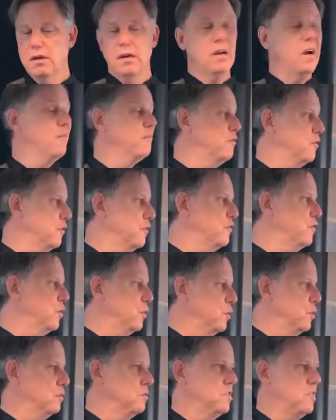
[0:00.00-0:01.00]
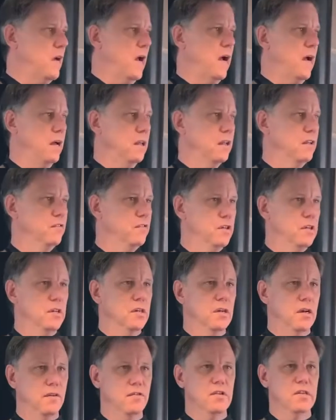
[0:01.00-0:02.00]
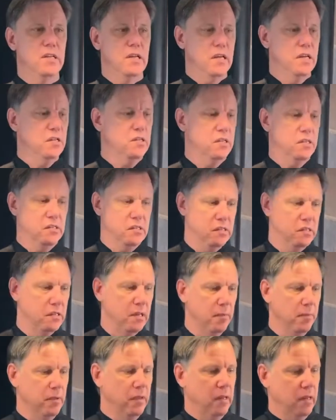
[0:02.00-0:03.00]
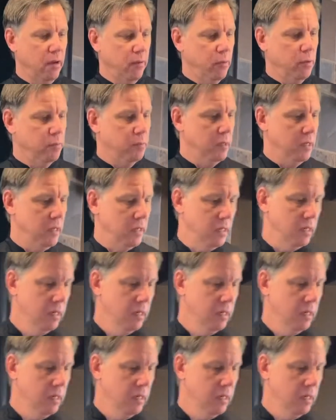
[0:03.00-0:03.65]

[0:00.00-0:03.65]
comfort food style of a dish. This is something that would be,